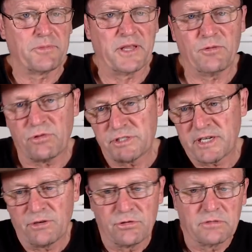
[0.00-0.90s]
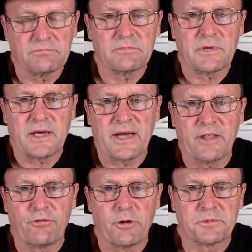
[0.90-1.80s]
Otherwise, you're going to look at
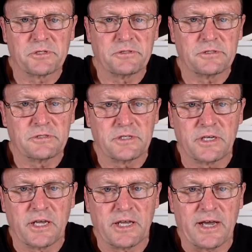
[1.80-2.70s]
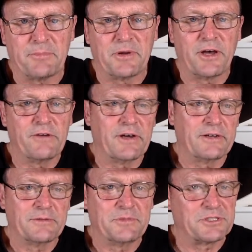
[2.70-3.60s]
other options to get you up and over.